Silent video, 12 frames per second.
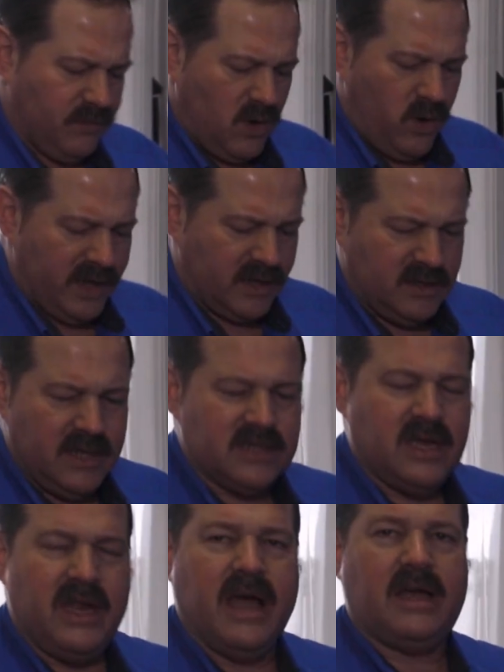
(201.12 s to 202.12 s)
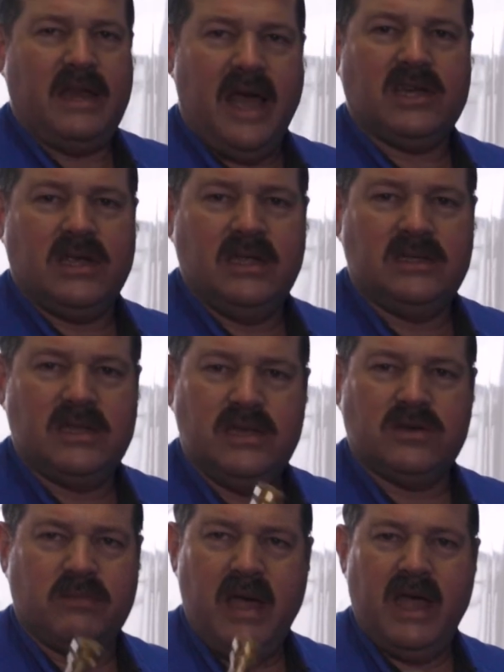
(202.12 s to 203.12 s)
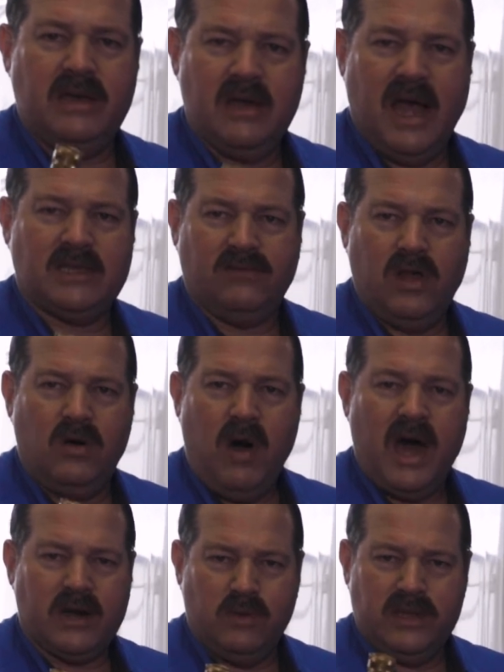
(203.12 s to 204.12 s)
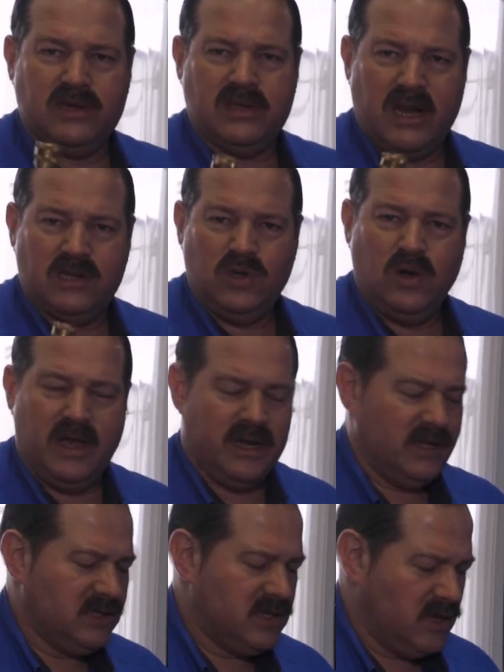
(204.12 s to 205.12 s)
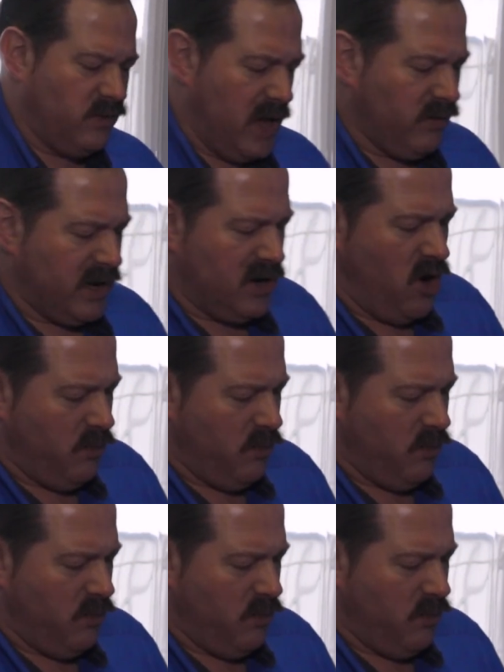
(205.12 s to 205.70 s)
quick disconnect connections, these are made not to flow water when there's not a tool in it. So the way we're going to